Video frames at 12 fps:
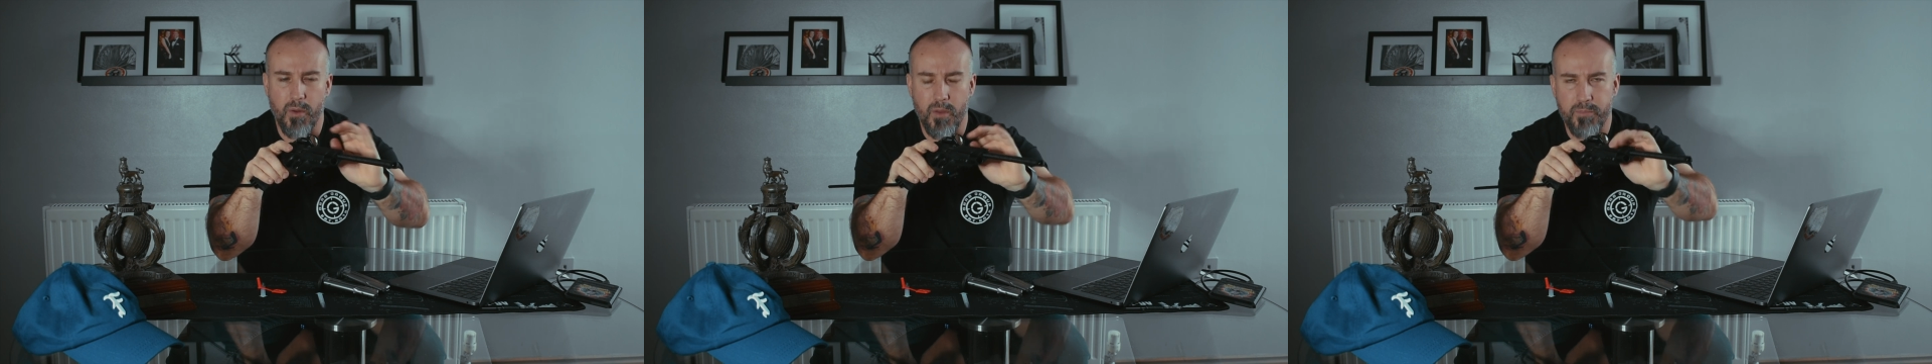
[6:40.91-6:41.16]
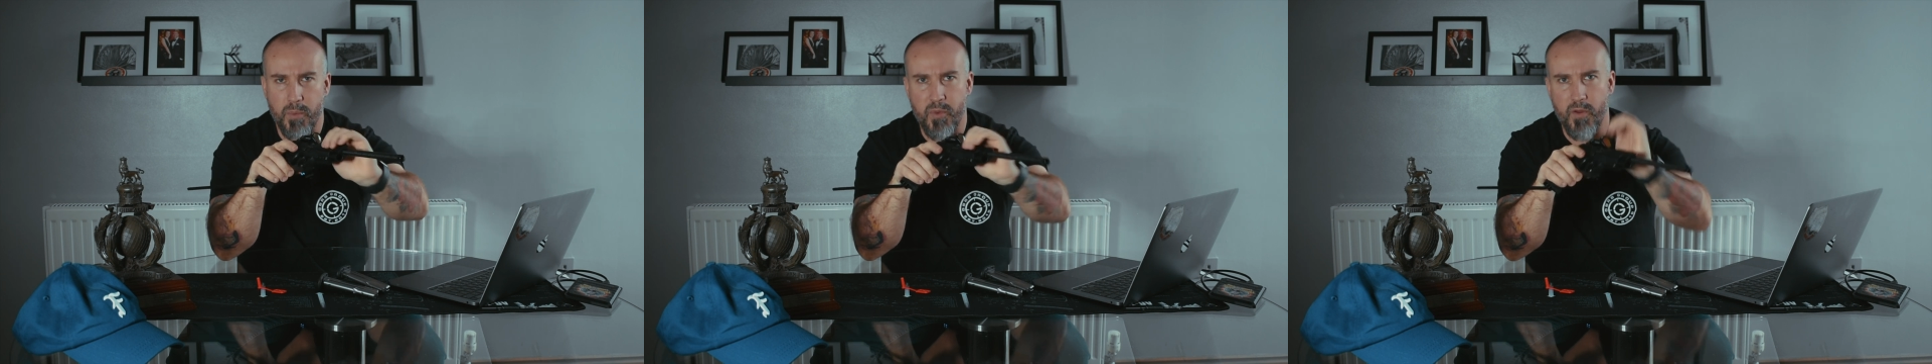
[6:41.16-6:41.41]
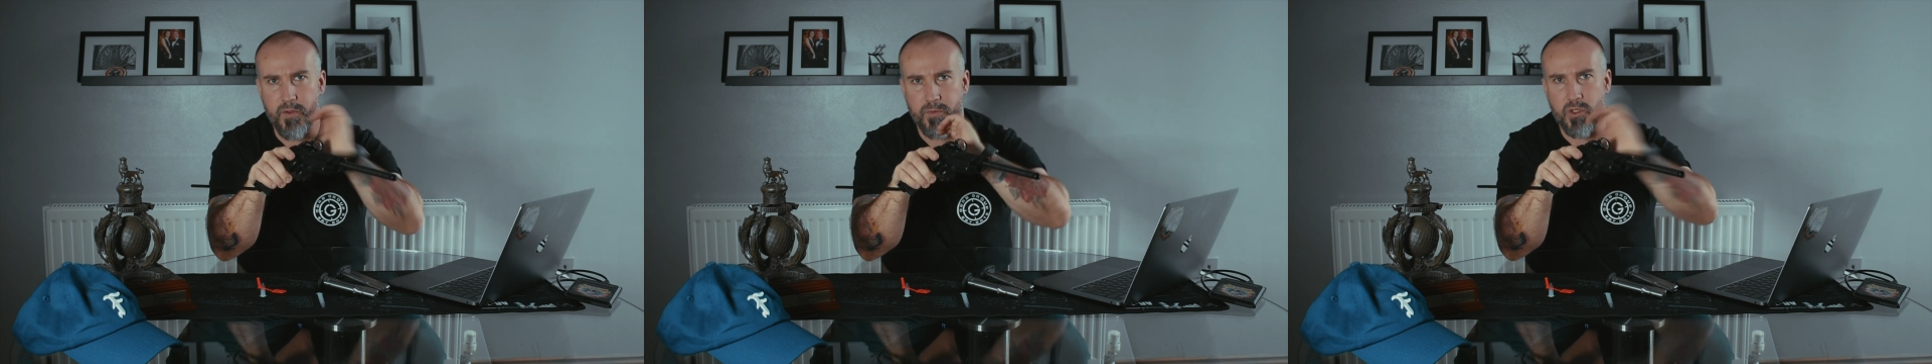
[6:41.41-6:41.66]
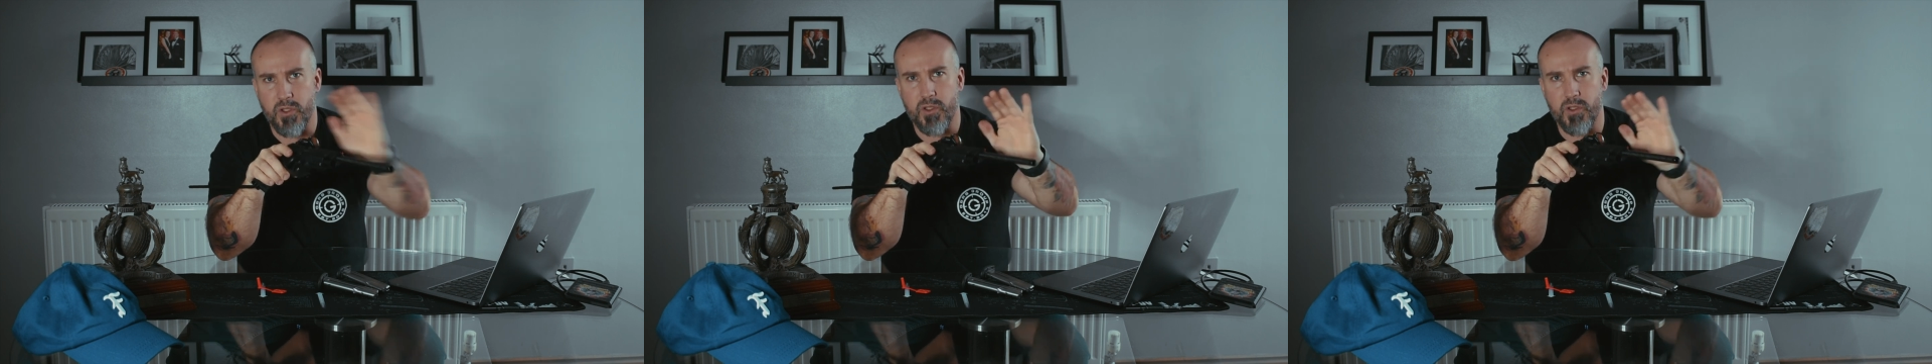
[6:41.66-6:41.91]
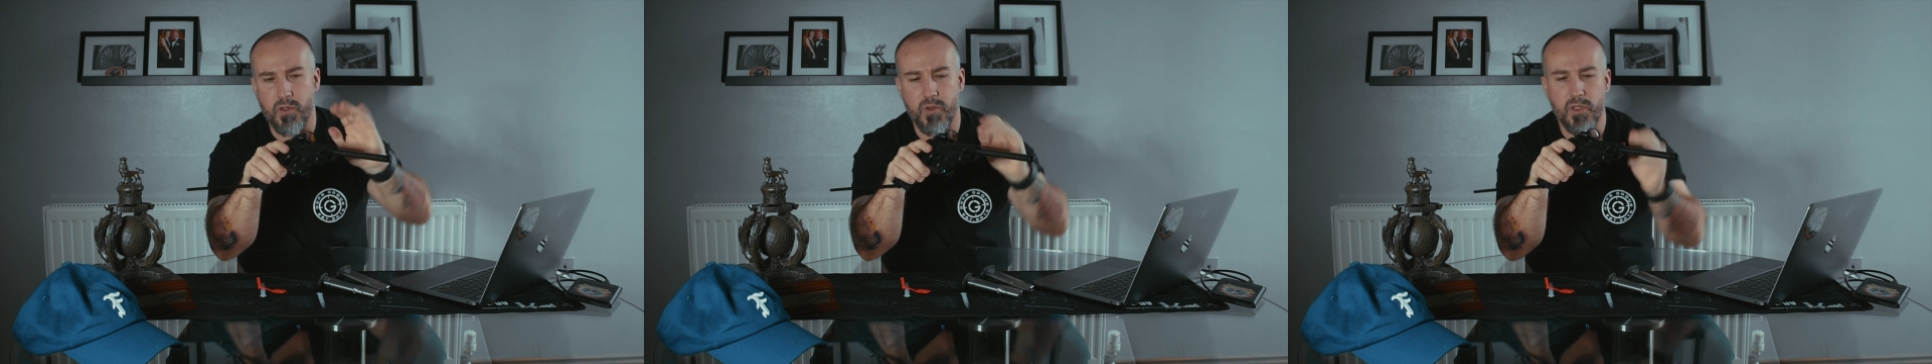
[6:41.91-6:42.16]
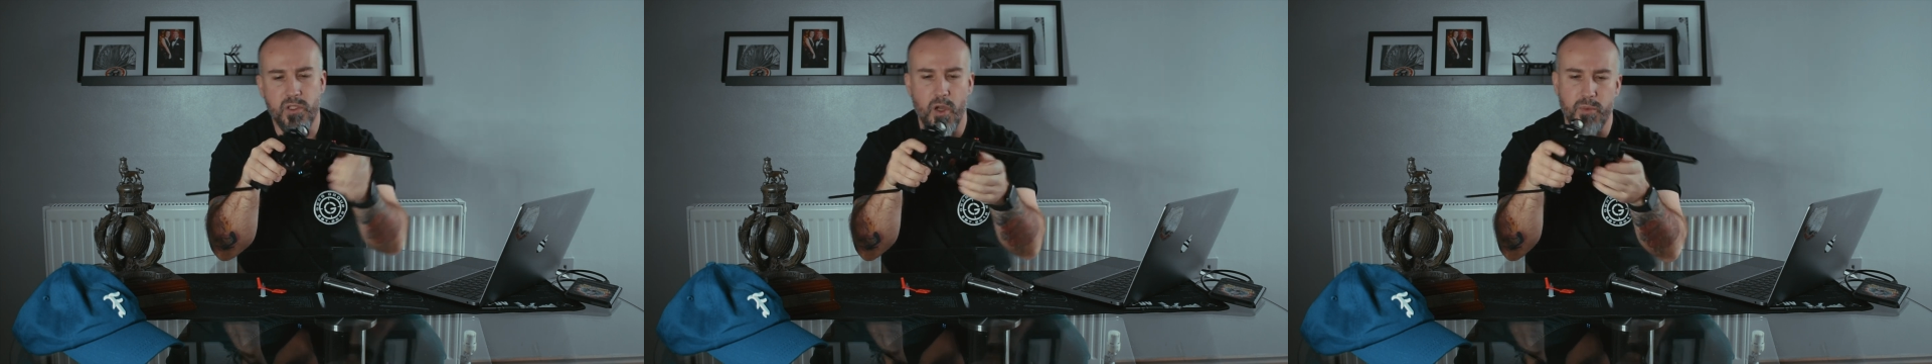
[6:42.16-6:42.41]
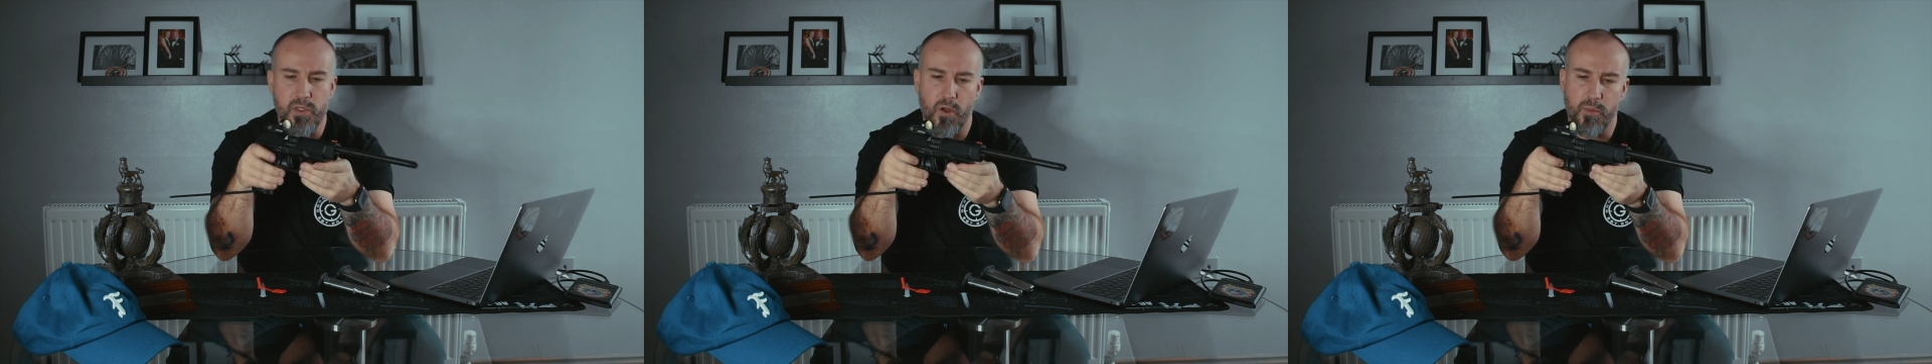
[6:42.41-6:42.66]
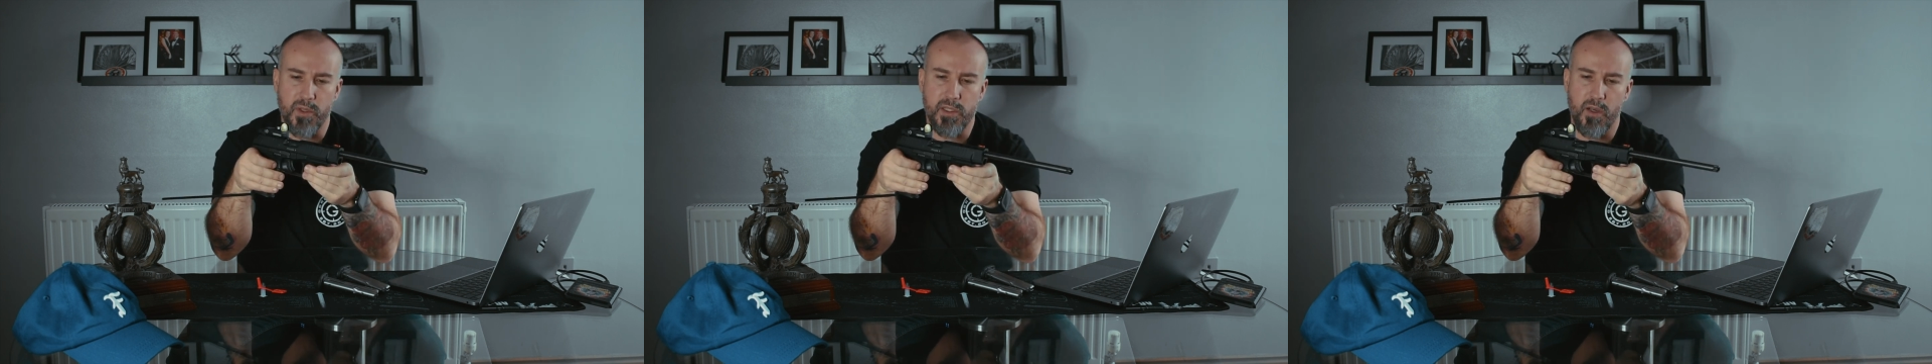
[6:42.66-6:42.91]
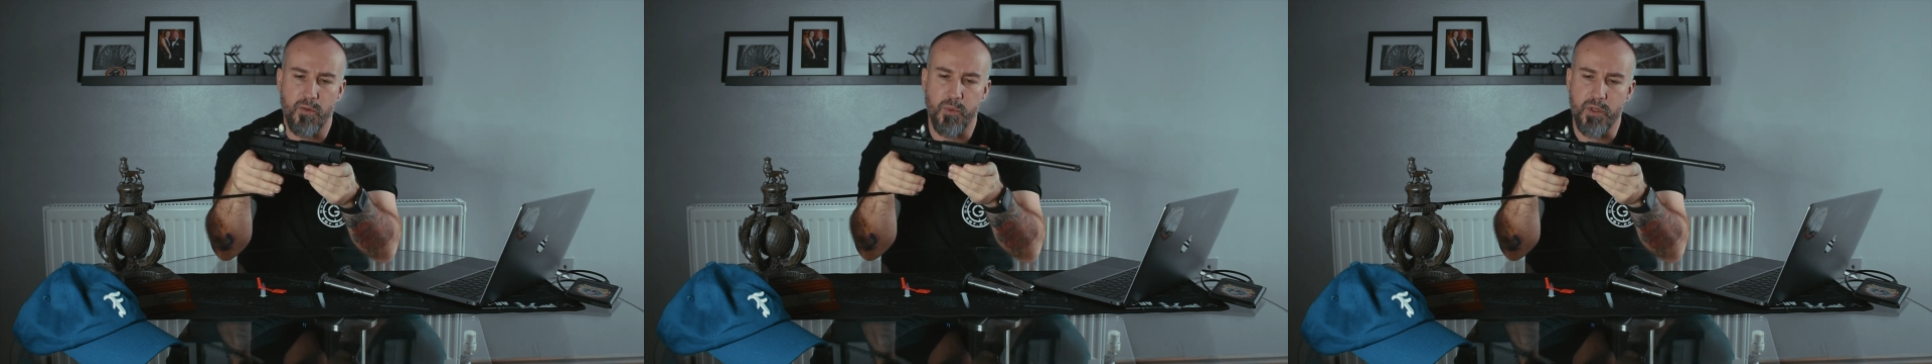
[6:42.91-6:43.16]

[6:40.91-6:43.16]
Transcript: I prefer just to do the top slide myself,